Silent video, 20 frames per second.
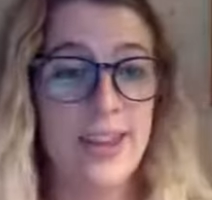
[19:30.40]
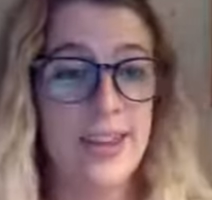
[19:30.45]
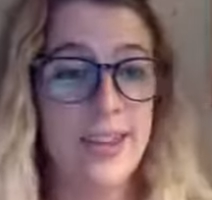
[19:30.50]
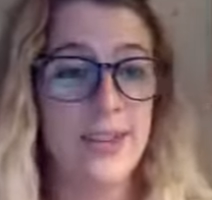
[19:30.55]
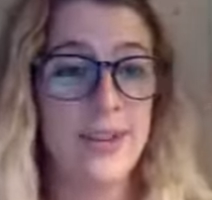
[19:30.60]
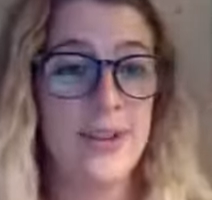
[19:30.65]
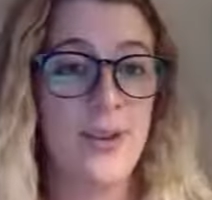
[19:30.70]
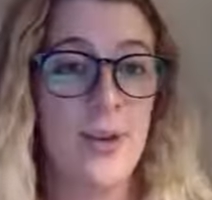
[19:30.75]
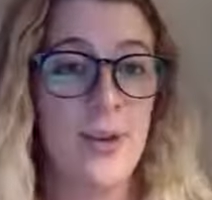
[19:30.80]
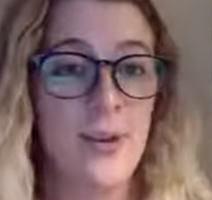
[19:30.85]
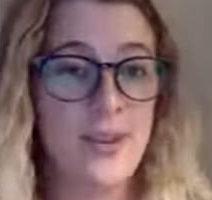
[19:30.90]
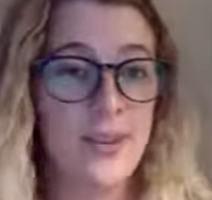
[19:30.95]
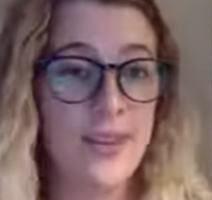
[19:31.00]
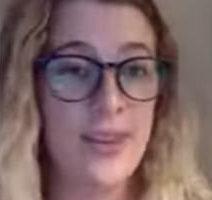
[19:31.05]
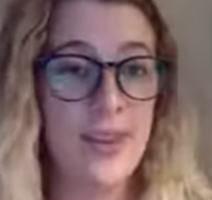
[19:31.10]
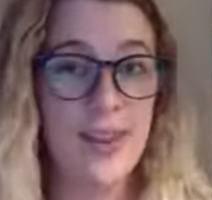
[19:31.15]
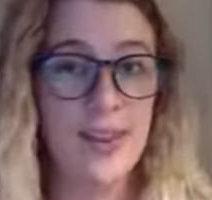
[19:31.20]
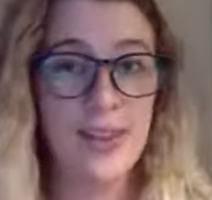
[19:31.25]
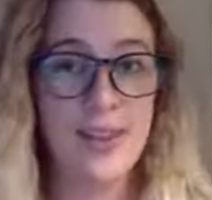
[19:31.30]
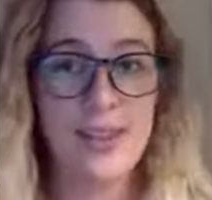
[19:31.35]
So hopefully
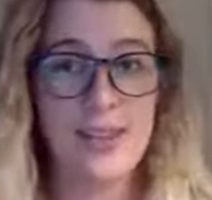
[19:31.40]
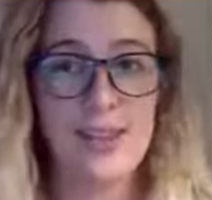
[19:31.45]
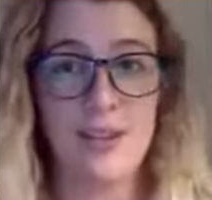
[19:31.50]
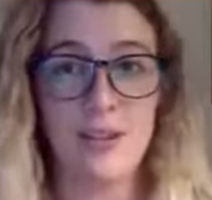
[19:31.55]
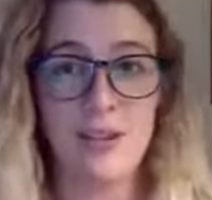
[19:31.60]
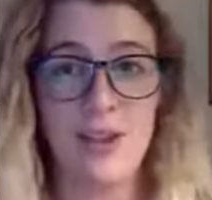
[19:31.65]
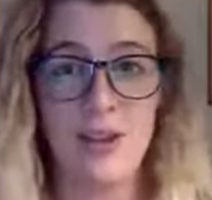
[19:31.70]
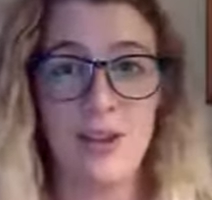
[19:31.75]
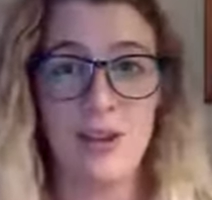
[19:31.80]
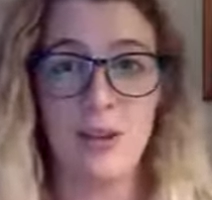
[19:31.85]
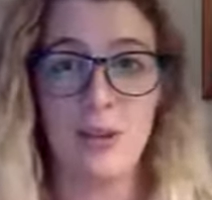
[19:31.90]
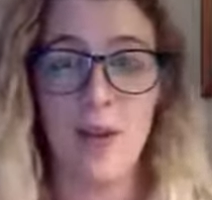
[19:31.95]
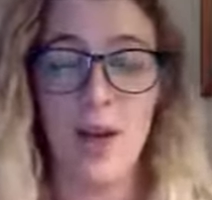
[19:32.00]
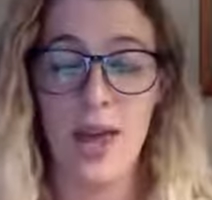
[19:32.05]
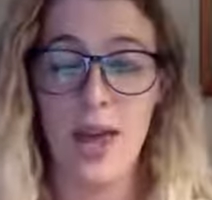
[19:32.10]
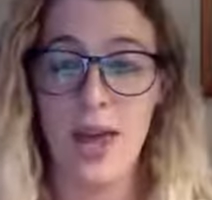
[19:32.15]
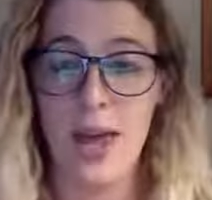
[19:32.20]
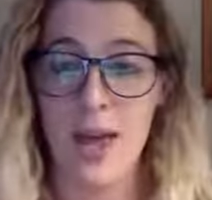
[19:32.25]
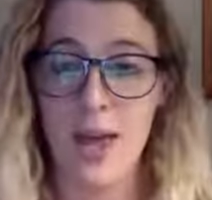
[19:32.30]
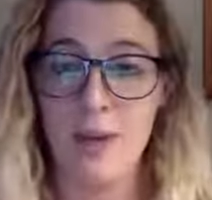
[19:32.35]
that has given you
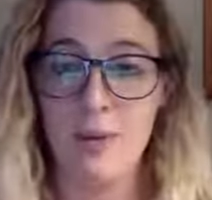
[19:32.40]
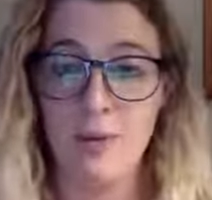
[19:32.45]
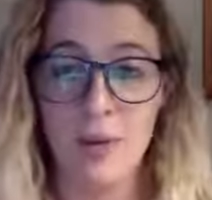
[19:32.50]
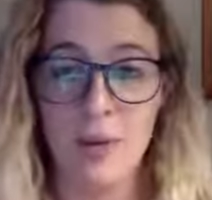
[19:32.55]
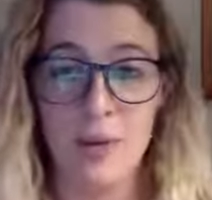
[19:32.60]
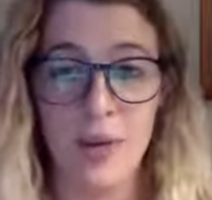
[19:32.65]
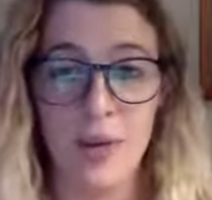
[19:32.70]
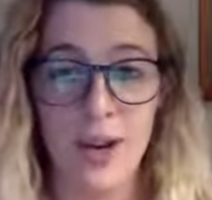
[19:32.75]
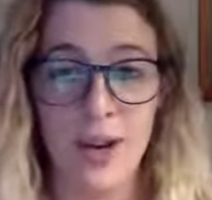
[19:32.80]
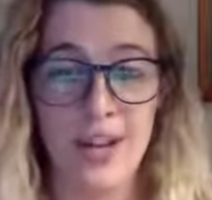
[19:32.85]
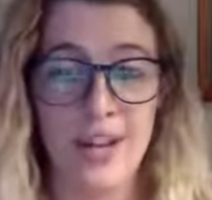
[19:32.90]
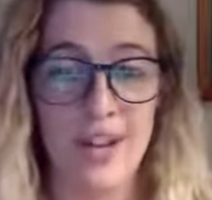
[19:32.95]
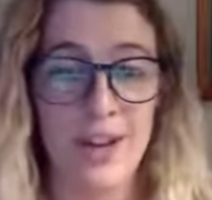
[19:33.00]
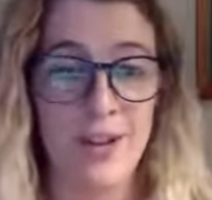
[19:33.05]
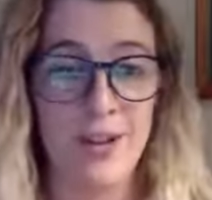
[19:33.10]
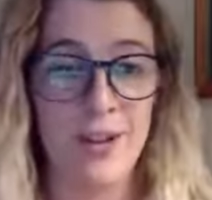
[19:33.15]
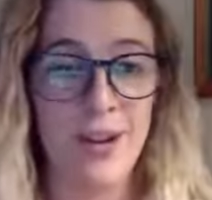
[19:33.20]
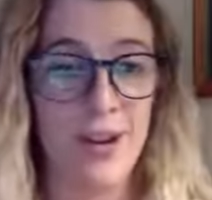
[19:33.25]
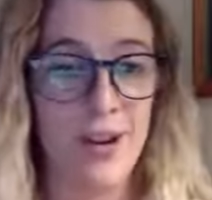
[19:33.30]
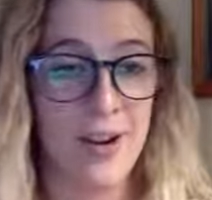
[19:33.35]
a helpful
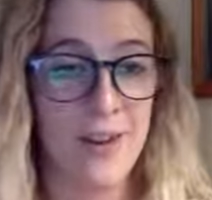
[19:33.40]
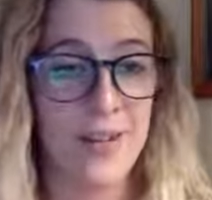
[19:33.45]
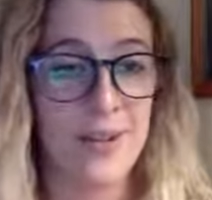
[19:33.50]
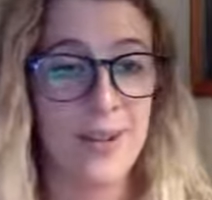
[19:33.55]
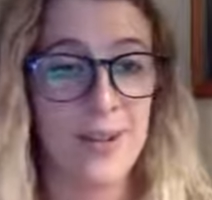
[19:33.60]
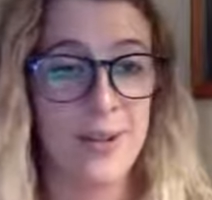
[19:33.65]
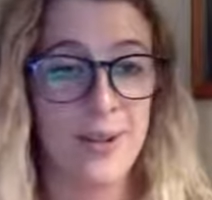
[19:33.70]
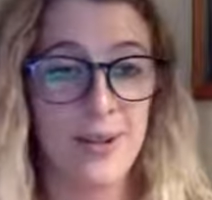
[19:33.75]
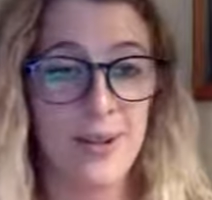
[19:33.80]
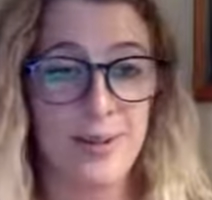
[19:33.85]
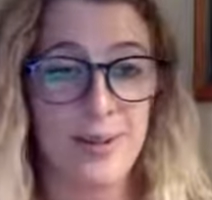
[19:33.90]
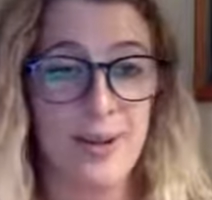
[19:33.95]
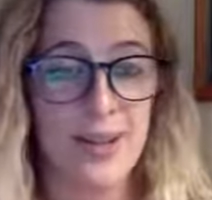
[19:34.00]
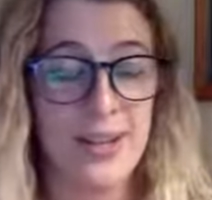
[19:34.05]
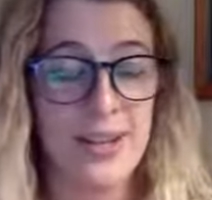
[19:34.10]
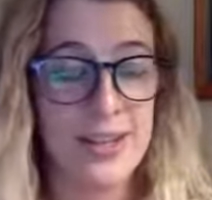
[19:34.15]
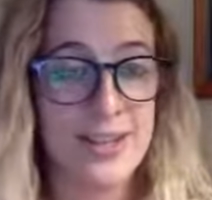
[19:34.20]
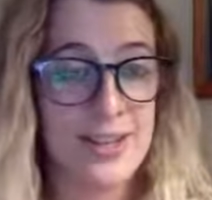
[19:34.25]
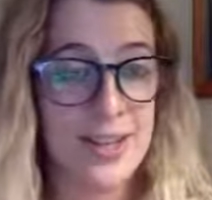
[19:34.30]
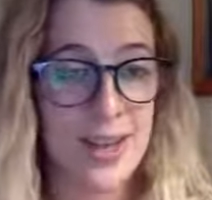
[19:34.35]
breakdown on the social
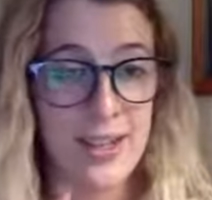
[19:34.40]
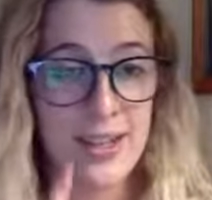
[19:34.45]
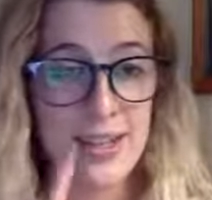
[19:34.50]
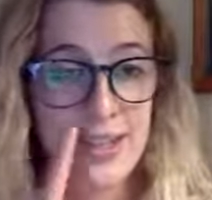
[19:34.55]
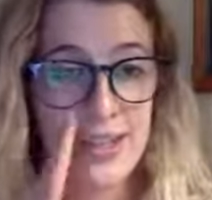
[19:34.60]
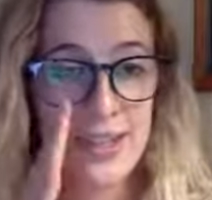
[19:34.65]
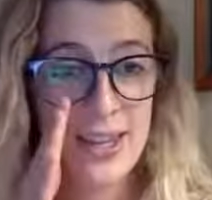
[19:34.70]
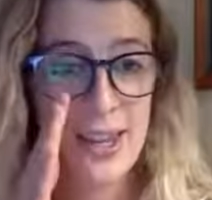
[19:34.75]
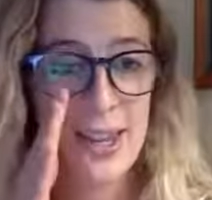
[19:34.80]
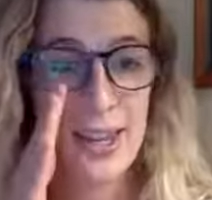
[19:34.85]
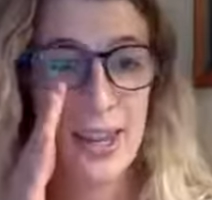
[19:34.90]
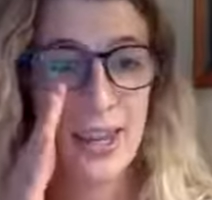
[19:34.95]
media sites.